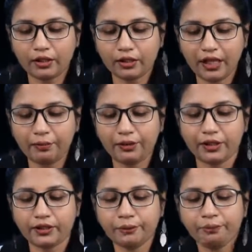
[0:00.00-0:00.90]

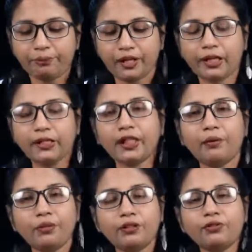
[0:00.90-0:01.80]
cabinet. And
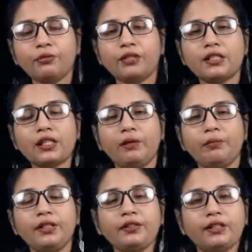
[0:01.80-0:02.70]
apart from this cabinet,